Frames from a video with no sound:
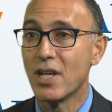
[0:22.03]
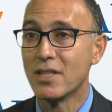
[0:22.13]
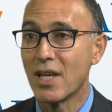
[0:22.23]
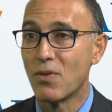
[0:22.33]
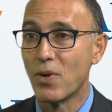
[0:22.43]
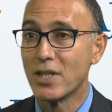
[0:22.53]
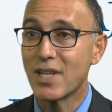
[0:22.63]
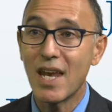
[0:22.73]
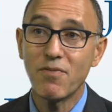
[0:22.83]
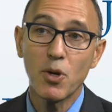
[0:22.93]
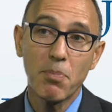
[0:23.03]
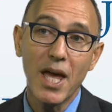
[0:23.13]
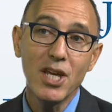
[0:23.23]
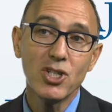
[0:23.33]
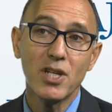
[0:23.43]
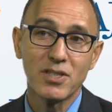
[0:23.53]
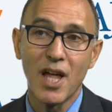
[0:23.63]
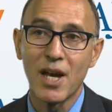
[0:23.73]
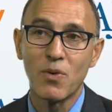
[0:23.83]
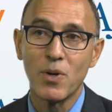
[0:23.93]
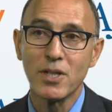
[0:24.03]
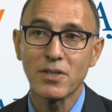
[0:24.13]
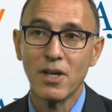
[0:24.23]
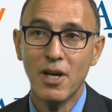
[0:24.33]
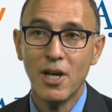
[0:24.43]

is at risk, and if your patient is not at risk,